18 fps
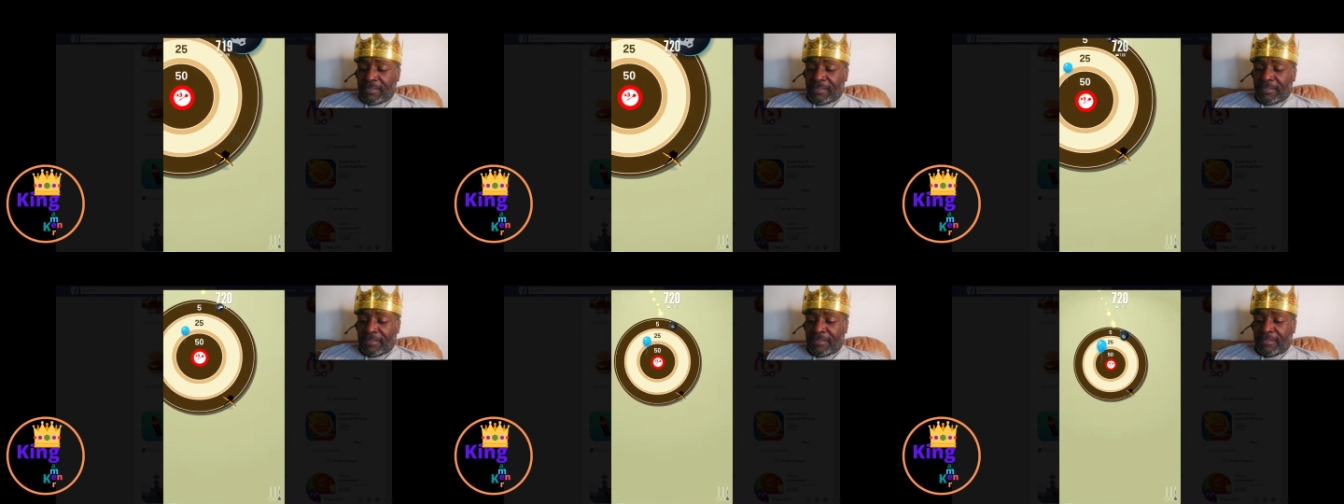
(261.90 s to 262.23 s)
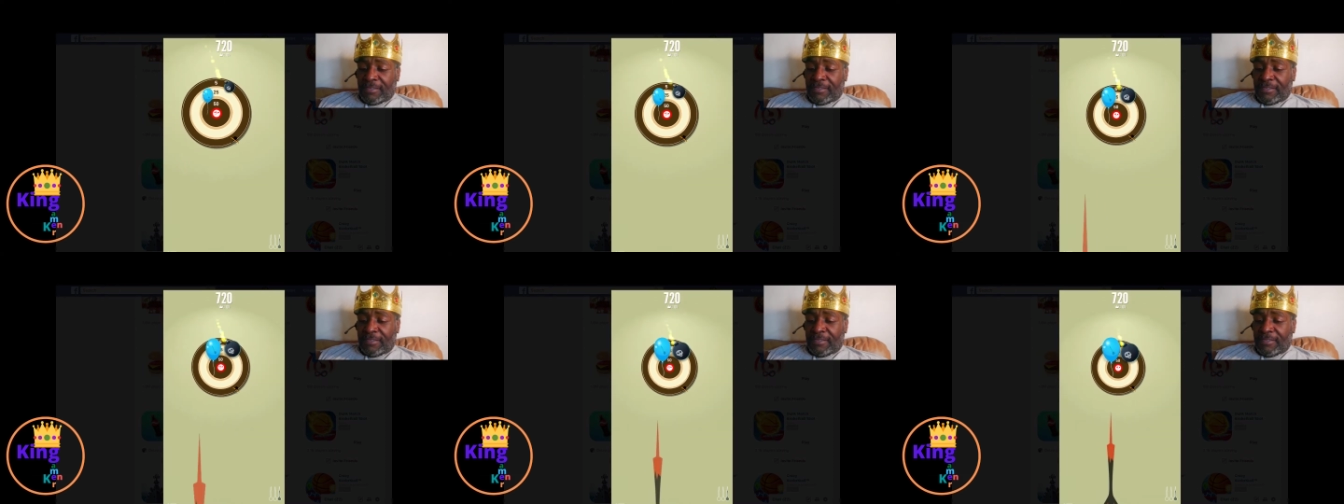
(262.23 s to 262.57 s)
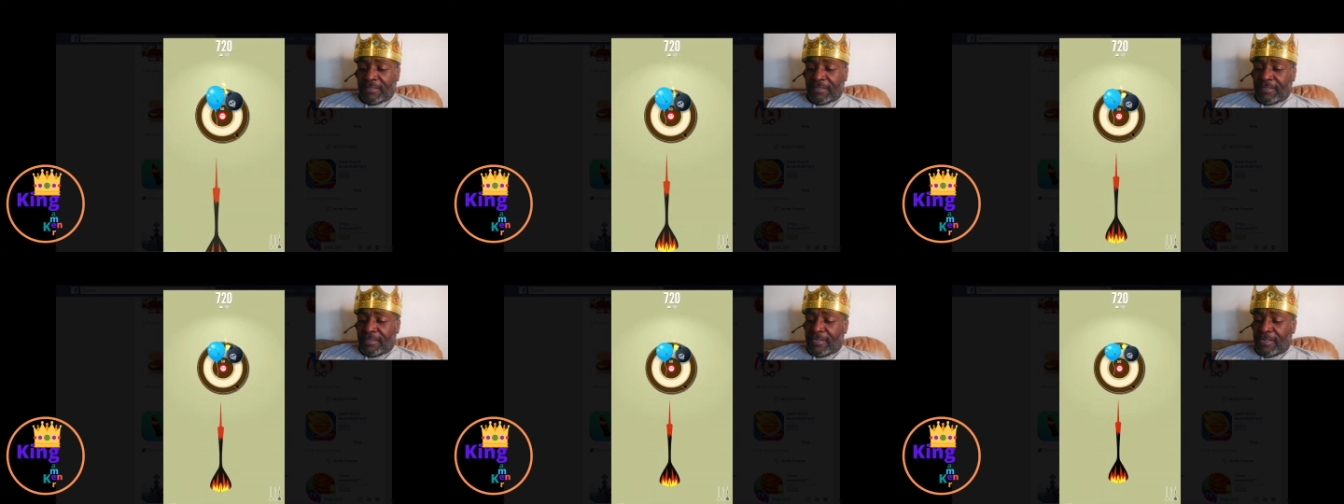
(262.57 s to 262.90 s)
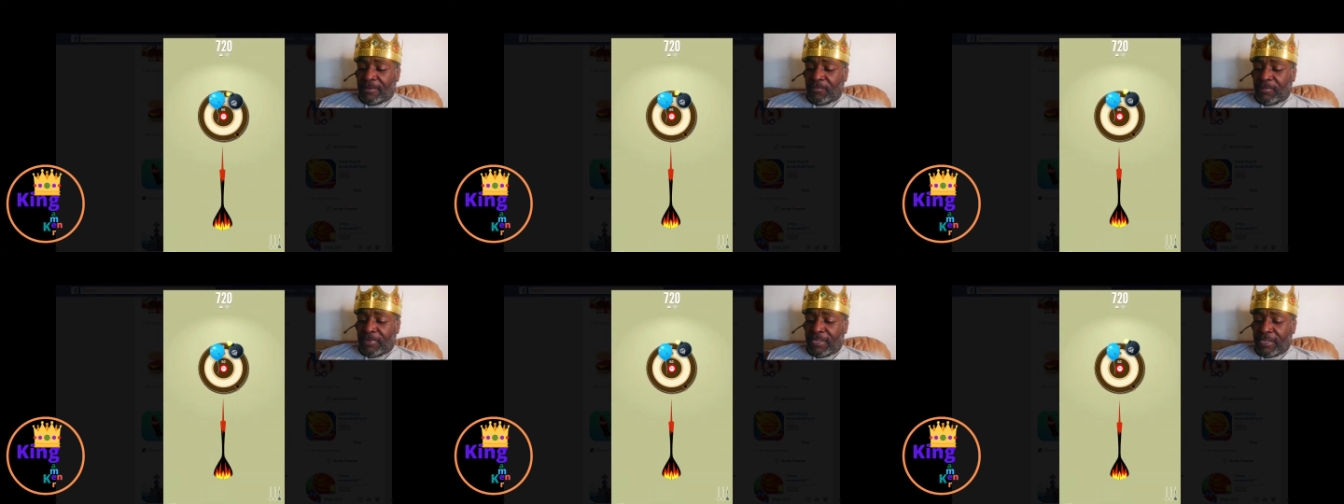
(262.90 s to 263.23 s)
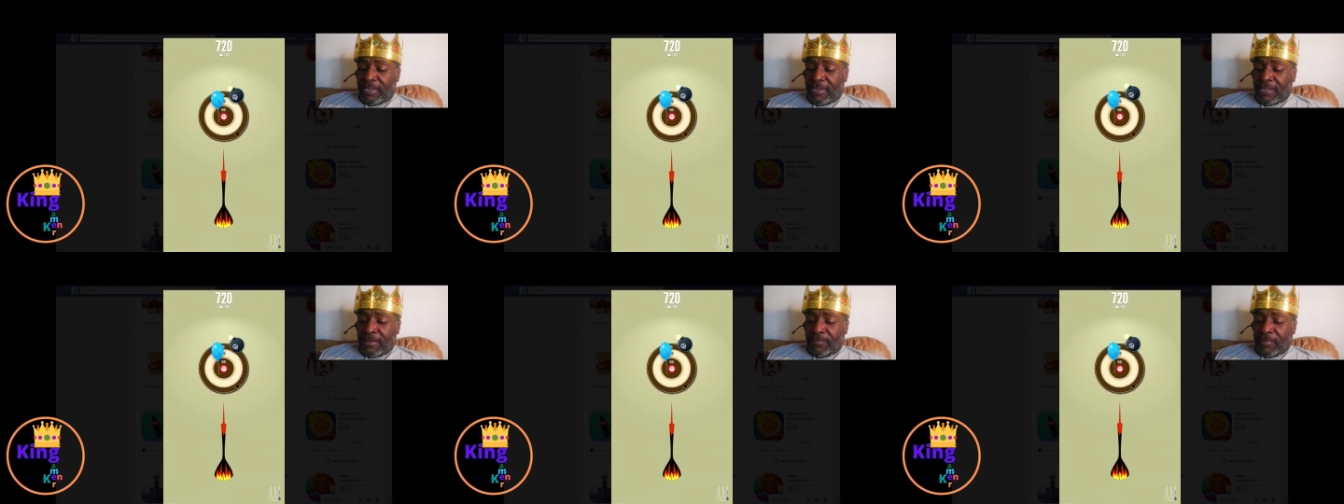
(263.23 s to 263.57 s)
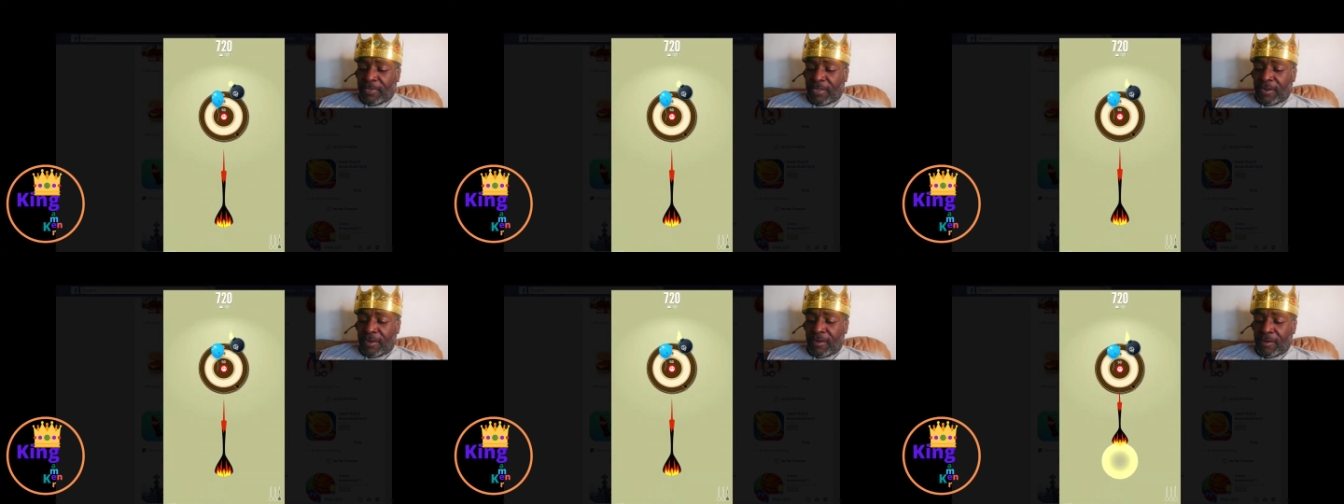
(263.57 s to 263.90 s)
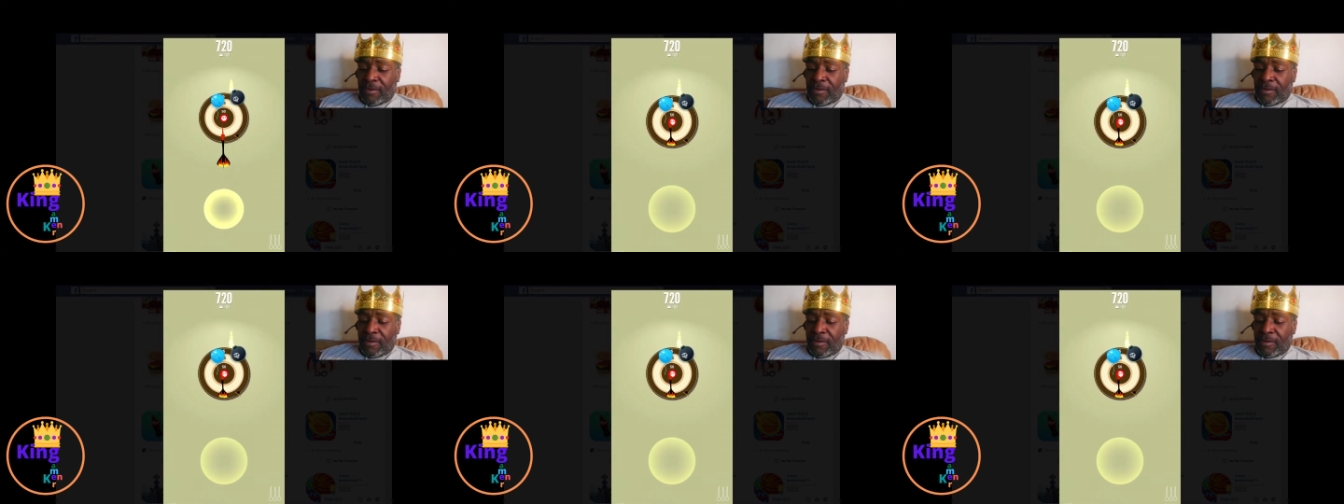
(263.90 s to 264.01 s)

Gorgeous. We're getting up there.